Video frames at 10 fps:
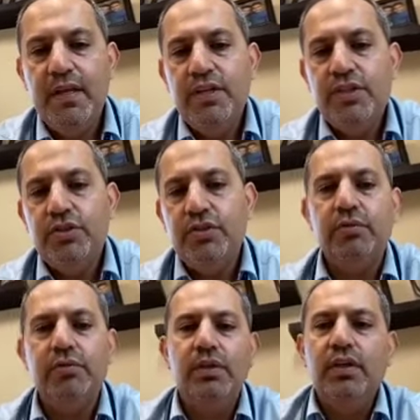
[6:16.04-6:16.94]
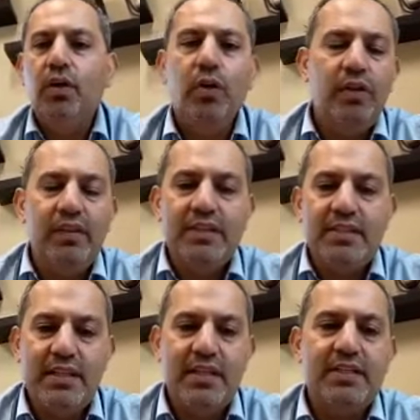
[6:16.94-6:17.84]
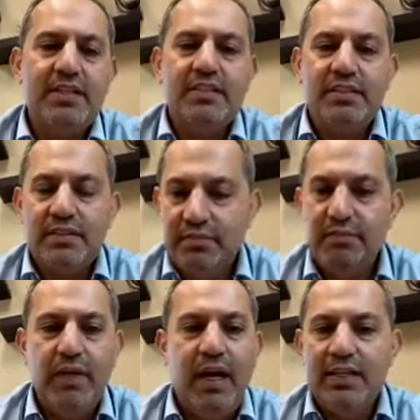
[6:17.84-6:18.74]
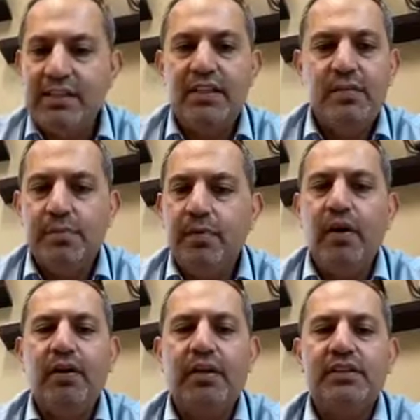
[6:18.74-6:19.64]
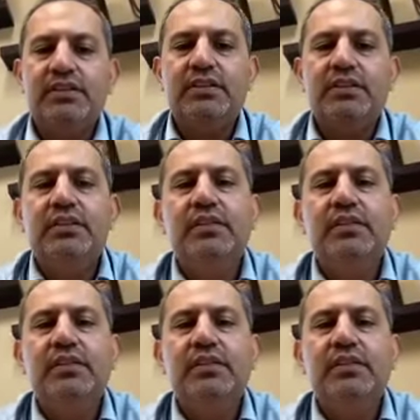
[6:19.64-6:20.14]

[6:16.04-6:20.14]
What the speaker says: So all these things, I see the progress